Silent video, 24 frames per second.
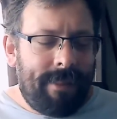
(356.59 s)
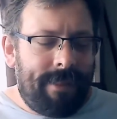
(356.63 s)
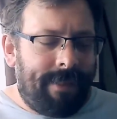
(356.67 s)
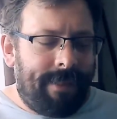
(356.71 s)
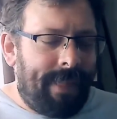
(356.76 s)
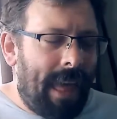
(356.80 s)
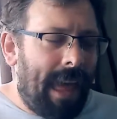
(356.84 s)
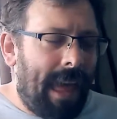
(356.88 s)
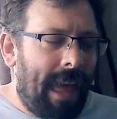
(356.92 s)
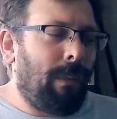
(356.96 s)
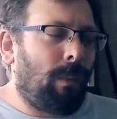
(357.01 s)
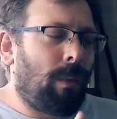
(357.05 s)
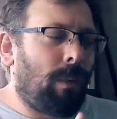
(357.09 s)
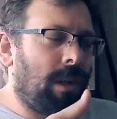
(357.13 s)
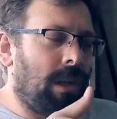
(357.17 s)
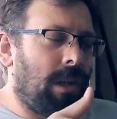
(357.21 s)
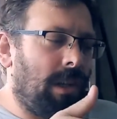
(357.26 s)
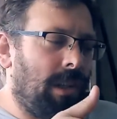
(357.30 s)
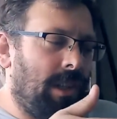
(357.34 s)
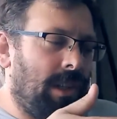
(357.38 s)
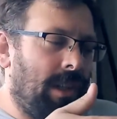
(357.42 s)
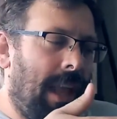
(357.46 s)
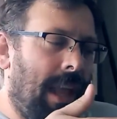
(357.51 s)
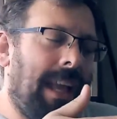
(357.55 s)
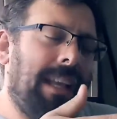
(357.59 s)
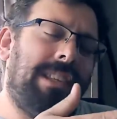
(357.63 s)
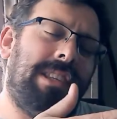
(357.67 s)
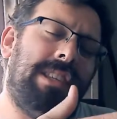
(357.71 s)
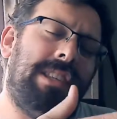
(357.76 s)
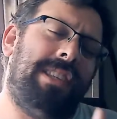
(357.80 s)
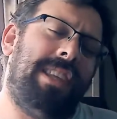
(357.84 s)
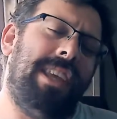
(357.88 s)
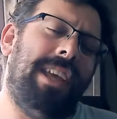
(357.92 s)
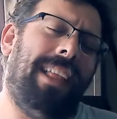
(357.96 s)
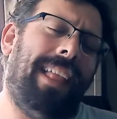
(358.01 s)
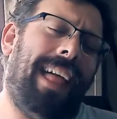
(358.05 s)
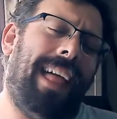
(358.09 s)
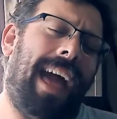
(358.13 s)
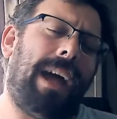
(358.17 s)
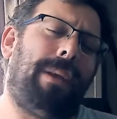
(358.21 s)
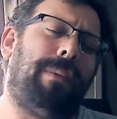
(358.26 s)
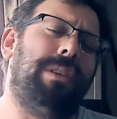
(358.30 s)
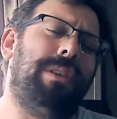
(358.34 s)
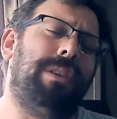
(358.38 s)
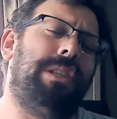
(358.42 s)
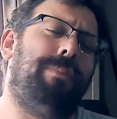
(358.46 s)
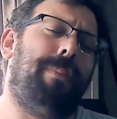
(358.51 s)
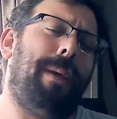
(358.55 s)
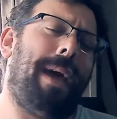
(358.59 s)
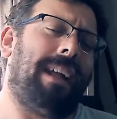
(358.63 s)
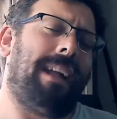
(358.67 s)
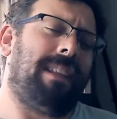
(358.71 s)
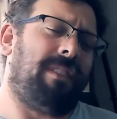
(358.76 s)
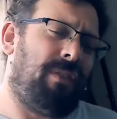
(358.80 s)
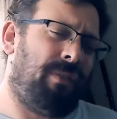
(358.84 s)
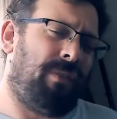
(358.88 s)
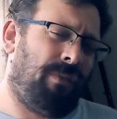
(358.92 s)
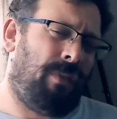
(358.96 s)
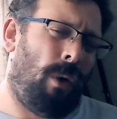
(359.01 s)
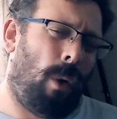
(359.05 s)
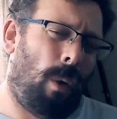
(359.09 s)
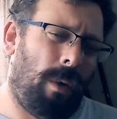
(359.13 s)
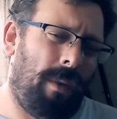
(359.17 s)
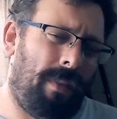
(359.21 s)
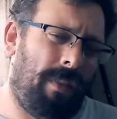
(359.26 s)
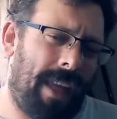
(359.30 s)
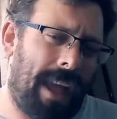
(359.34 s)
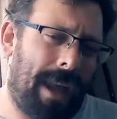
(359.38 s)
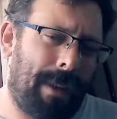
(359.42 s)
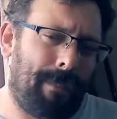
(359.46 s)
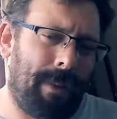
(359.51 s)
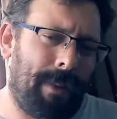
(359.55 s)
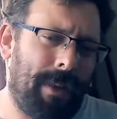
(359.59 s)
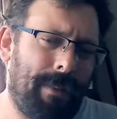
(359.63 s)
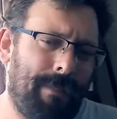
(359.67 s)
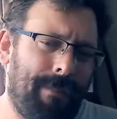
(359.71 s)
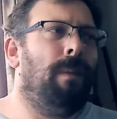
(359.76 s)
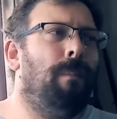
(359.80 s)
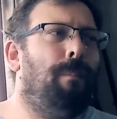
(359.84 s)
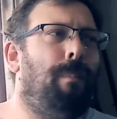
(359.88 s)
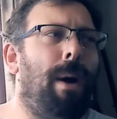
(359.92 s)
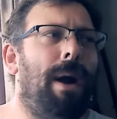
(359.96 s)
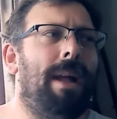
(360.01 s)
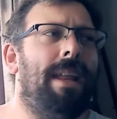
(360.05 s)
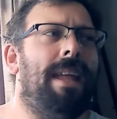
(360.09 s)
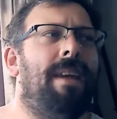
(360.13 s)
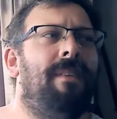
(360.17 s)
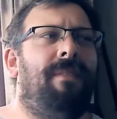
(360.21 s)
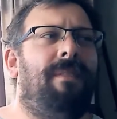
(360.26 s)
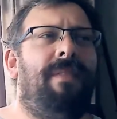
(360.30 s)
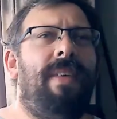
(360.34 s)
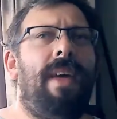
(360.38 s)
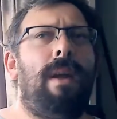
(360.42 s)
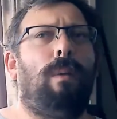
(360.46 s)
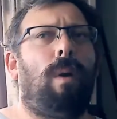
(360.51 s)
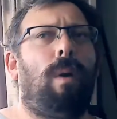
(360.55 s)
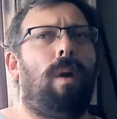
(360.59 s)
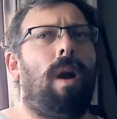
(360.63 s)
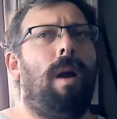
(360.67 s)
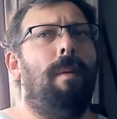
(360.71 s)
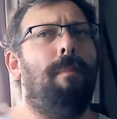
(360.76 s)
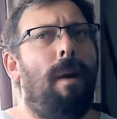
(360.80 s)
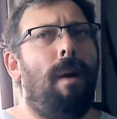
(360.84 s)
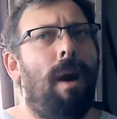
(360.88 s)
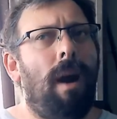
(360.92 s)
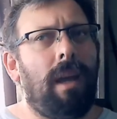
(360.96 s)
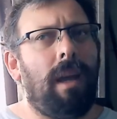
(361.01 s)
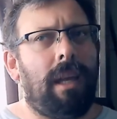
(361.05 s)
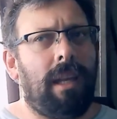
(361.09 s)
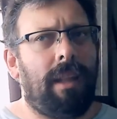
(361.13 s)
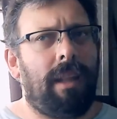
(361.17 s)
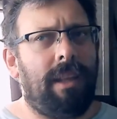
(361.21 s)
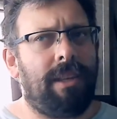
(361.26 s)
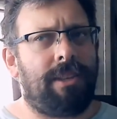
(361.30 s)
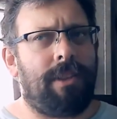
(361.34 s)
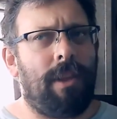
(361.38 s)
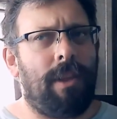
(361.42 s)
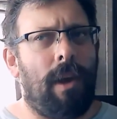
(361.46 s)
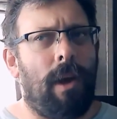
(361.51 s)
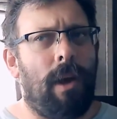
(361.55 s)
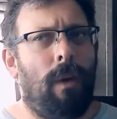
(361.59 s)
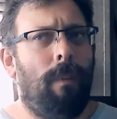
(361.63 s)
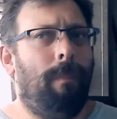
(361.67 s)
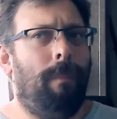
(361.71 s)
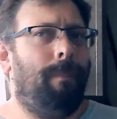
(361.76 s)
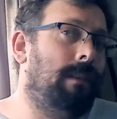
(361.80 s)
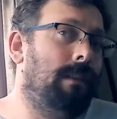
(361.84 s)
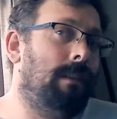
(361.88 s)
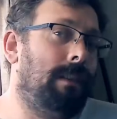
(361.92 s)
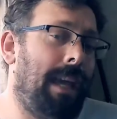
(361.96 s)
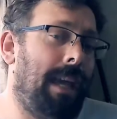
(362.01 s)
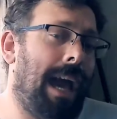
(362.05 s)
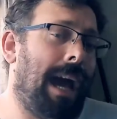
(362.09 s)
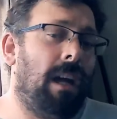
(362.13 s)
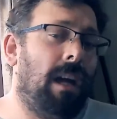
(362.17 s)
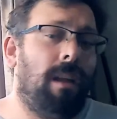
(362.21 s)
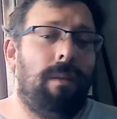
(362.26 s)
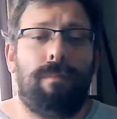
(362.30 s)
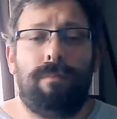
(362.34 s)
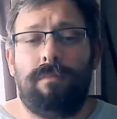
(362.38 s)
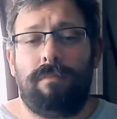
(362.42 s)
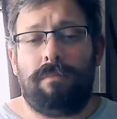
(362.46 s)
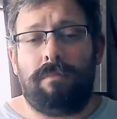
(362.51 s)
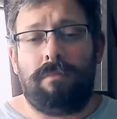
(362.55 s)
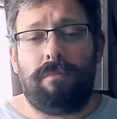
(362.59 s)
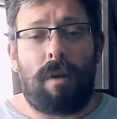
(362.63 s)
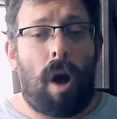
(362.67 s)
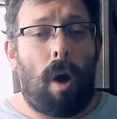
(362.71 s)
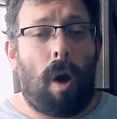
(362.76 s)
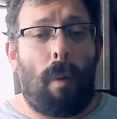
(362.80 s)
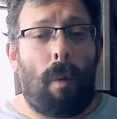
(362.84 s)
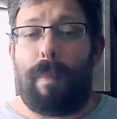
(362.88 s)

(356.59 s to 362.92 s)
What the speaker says: they still had respect for them. But if they were homunculus, though, yeah, all